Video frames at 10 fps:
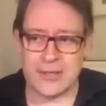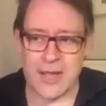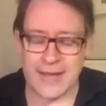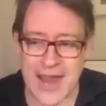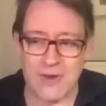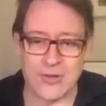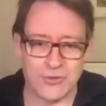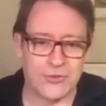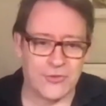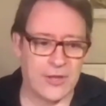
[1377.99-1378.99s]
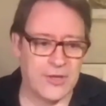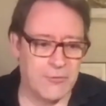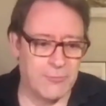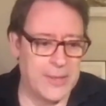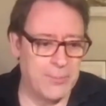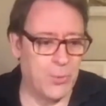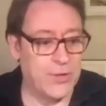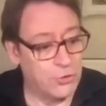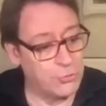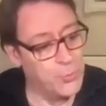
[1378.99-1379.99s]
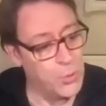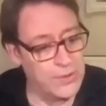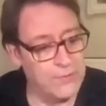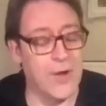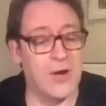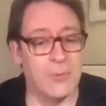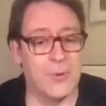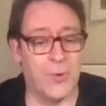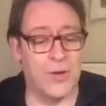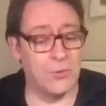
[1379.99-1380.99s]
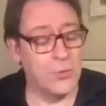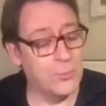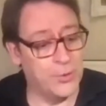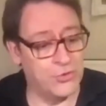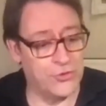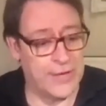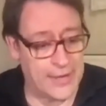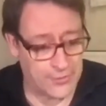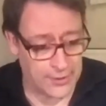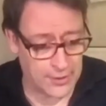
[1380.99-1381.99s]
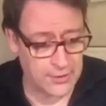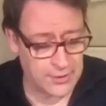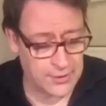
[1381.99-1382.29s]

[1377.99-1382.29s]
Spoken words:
a character study of people in a small environment where they're all pushed together.